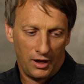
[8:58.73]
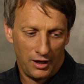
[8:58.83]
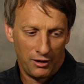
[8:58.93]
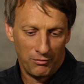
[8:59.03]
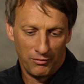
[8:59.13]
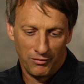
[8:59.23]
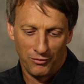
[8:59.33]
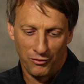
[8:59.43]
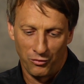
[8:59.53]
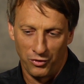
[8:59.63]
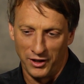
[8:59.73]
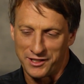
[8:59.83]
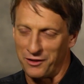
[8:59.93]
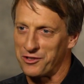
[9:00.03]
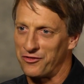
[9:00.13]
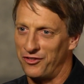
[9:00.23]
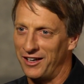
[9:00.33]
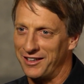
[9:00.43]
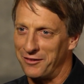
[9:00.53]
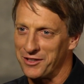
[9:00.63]
Um, well, it's always
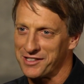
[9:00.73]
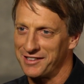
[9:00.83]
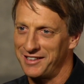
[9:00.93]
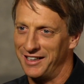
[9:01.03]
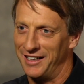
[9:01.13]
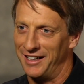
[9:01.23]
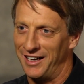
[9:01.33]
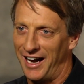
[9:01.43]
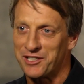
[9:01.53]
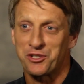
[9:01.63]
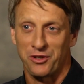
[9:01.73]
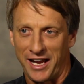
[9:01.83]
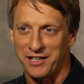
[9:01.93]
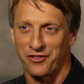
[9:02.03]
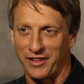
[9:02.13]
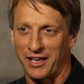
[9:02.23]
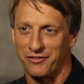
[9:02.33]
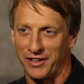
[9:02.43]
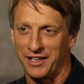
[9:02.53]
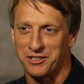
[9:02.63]
fun, obviously. Uh, I trained for that
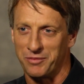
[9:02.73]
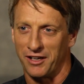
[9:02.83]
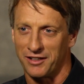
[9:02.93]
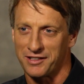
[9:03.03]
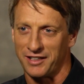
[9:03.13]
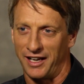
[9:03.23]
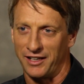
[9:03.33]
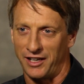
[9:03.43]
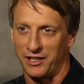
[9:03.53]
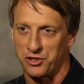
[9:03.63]
event, to be honest. I, I, I